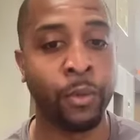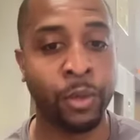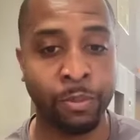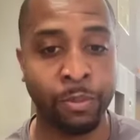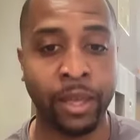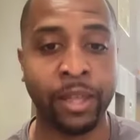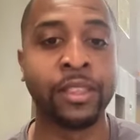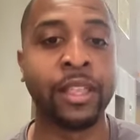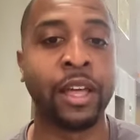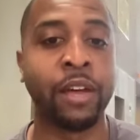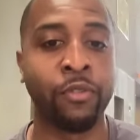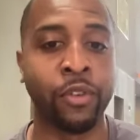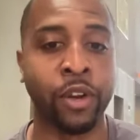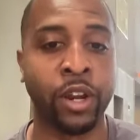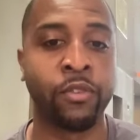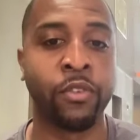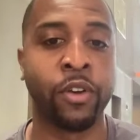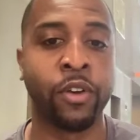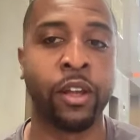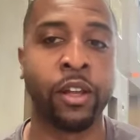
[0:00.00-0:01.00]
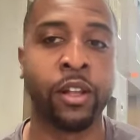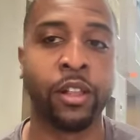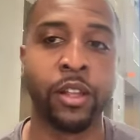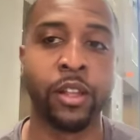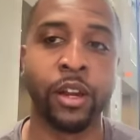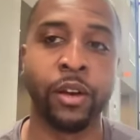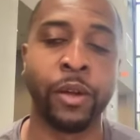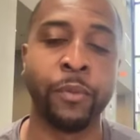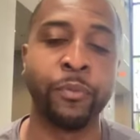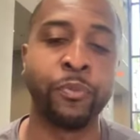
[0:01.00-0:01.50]
yeah. that we make that very, very
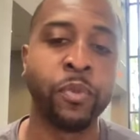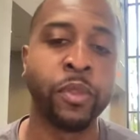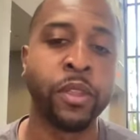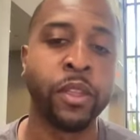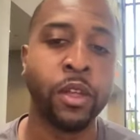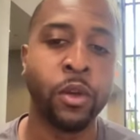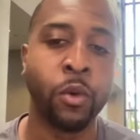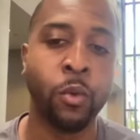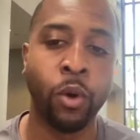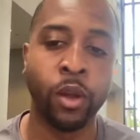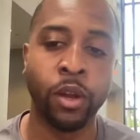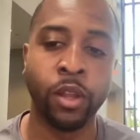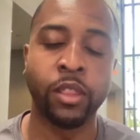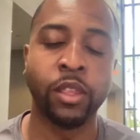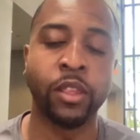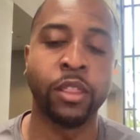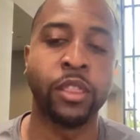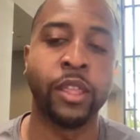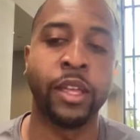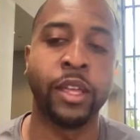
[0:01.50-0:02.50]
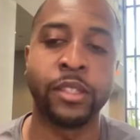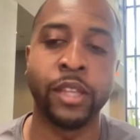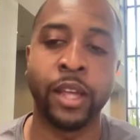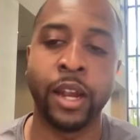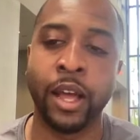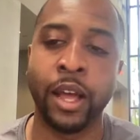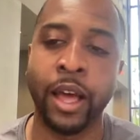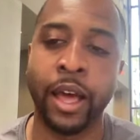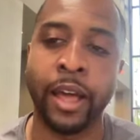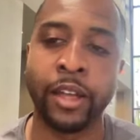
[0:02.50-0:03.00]
clear. And one of the things
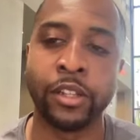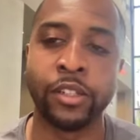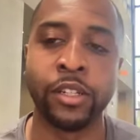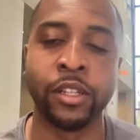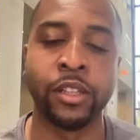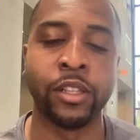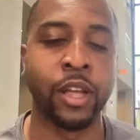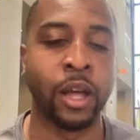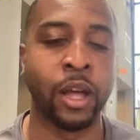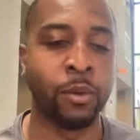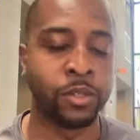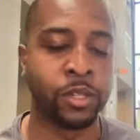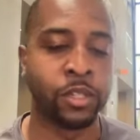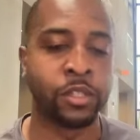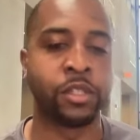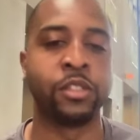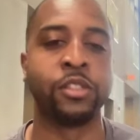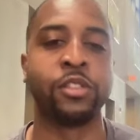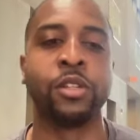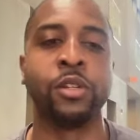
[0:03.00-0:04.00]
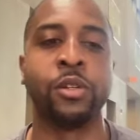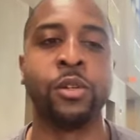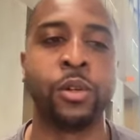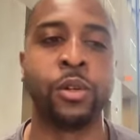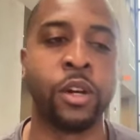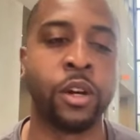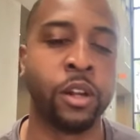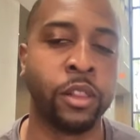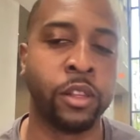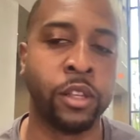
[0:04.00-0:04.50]
that I actually, I was listening to you
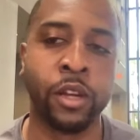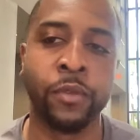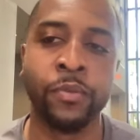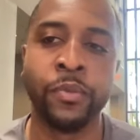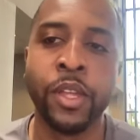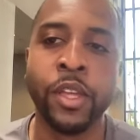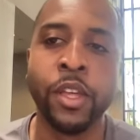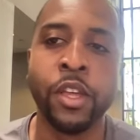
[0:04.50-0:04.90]
earlier,